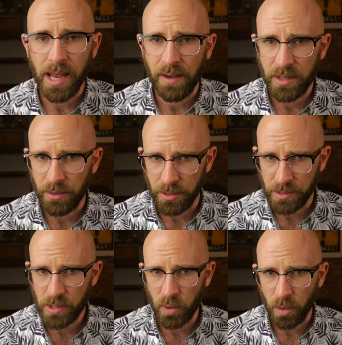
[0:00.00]
have their own
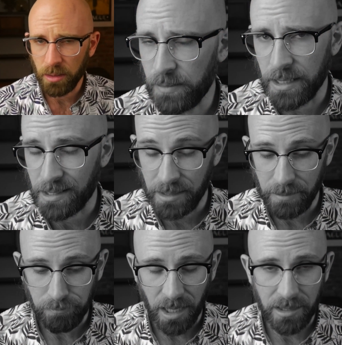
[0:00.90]
store,
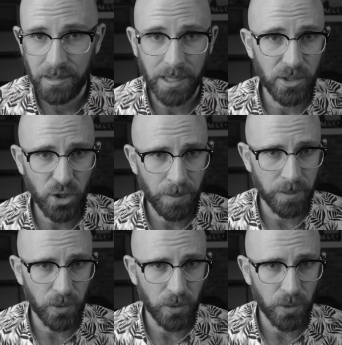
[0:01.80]
basically like any shopping